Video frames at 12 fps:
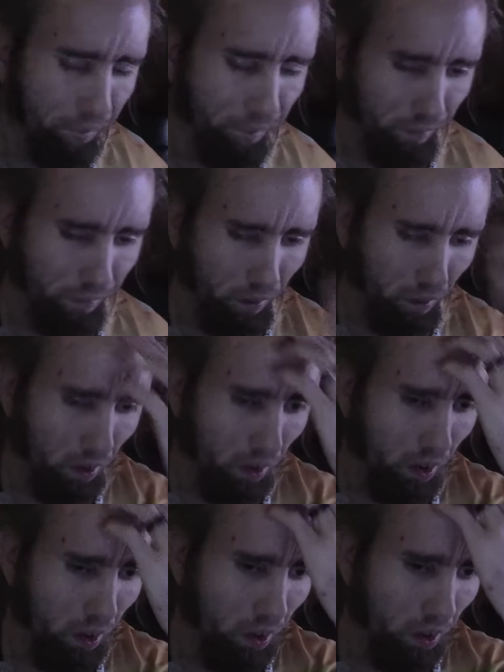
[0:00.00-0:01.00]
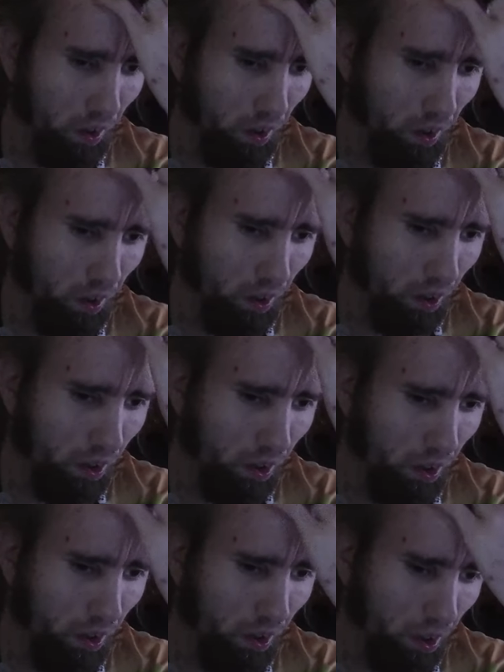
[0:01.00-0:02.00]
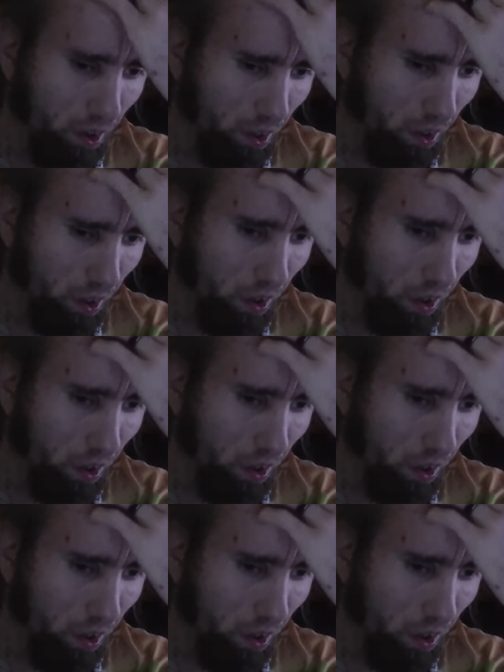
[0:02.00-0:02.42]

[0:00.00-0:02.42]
(silence)